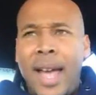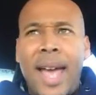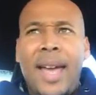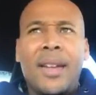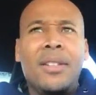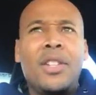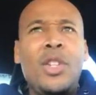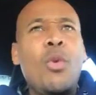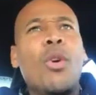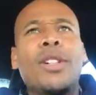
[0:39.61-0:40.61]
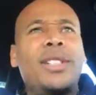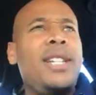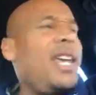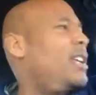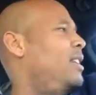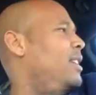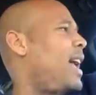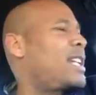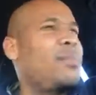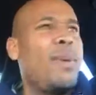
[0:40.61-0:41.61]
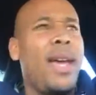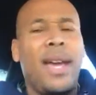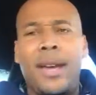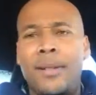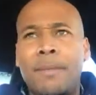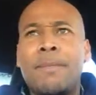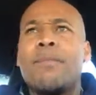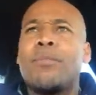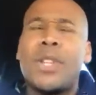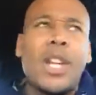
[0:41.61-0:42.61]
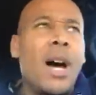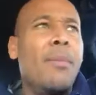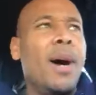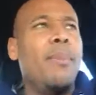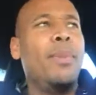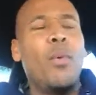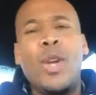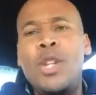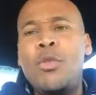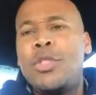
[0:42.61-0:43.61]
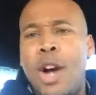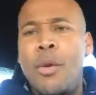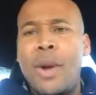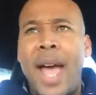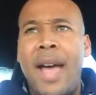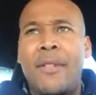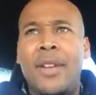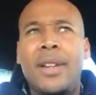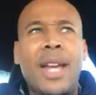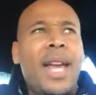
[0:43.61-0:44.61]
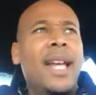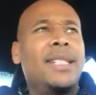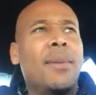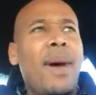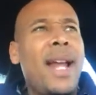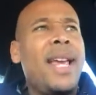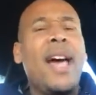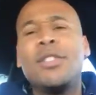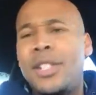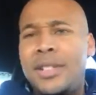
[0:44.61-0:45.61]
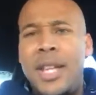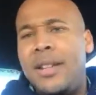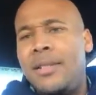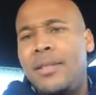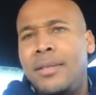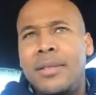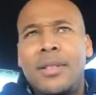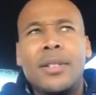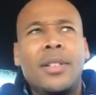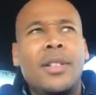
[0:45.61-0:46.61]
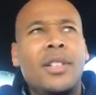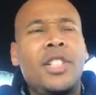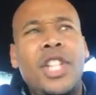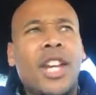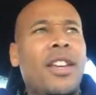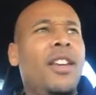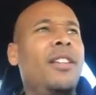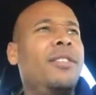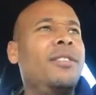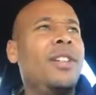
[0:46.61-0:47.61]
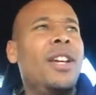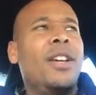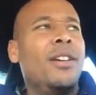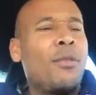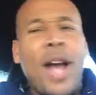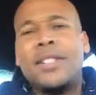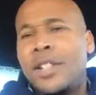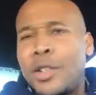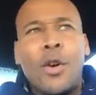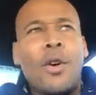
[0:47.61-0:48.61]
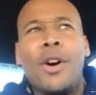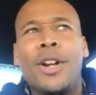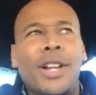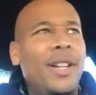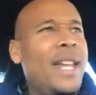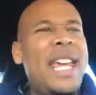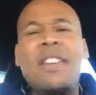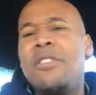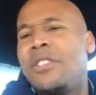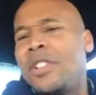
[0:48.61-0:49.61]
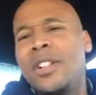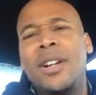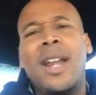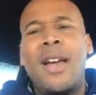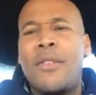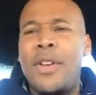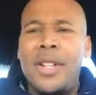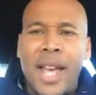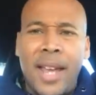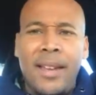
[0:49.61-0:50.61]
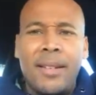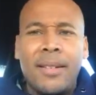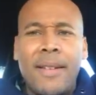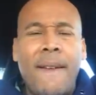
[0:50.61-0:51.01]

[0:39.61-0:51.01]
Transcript: And you want to see next man come up. But when you don't have it and somebody else is eating chicken, rice and corn and eating good every day